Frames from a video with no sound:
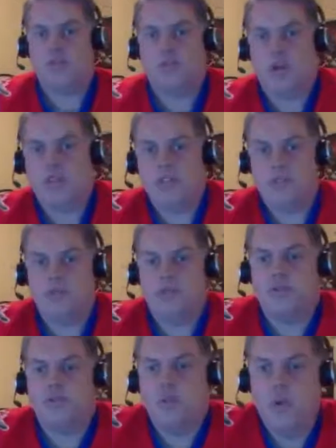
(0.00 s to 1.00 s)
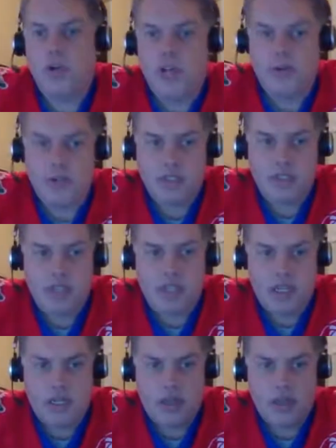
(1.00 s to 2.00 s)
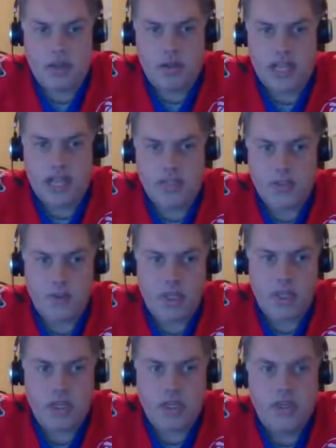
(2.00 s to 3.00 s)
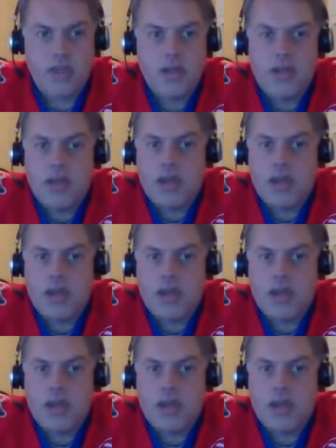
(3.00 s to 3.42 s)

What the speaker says: and of course the rosters were announced last week.